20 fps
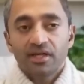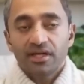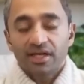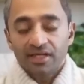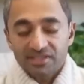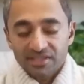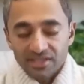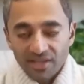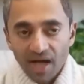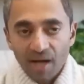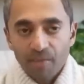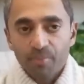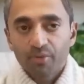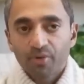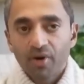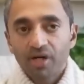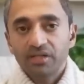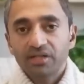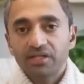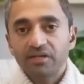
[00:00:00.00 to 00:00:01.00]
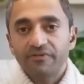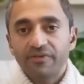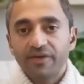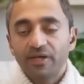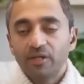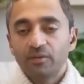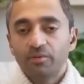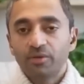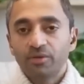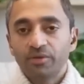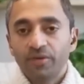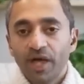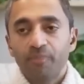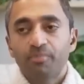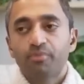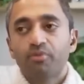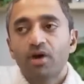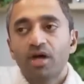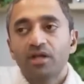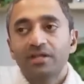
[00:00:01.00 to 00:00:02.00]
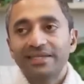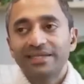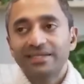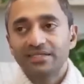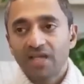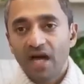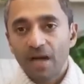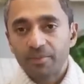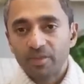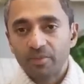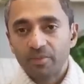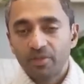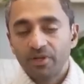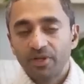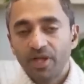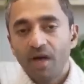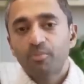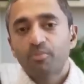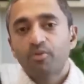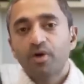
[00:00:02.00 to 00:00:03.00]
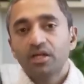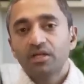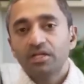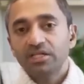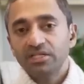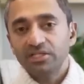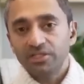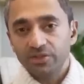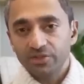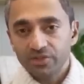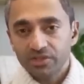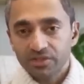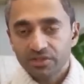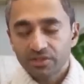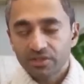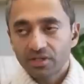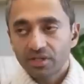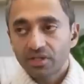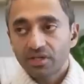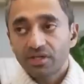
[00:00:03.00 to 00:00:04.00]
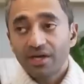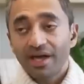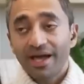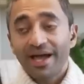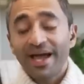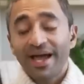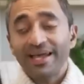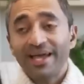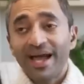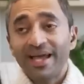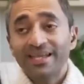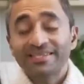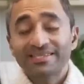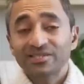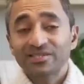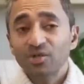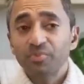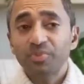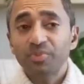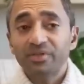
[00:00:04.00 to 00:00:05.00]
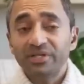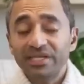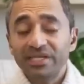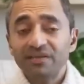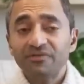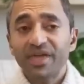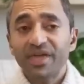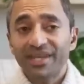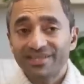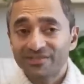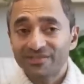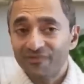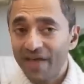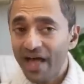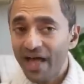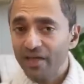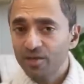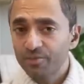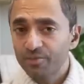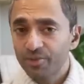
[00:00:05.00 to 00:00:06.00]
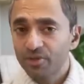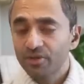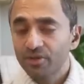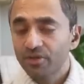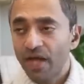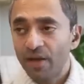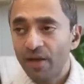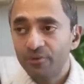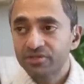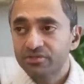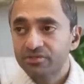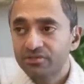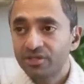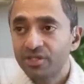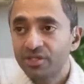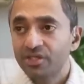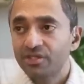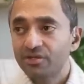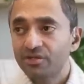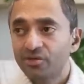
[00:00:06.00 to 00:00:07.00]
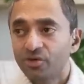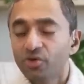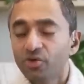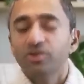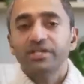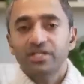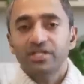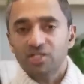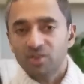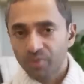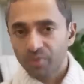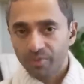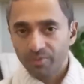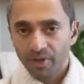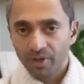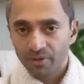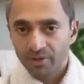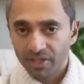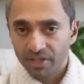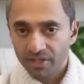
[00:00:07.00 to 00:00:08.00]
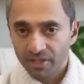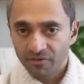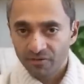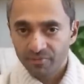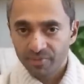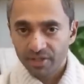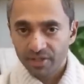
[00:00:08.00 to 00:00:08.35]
It's not broadly available, not broadly adoptable, not broadly used. I, I still believe that it's valuable. I was the earliest proponent of